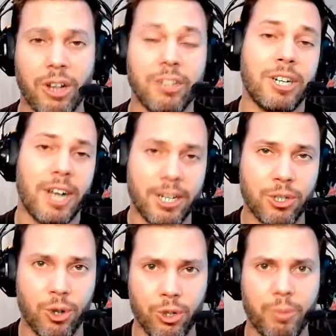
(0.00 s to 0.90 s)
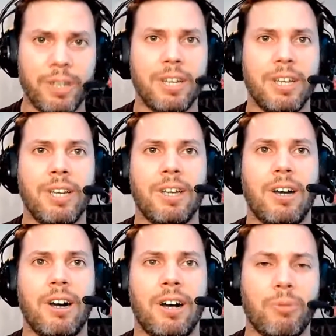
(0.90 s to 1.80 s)
I did it in high school a little bit,
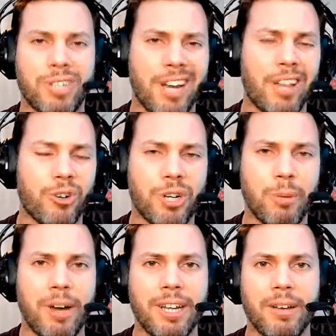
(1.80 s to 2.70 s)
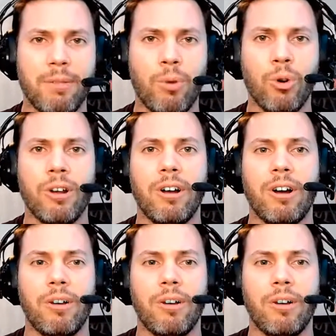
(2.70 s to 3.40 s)
kind of learning about it more,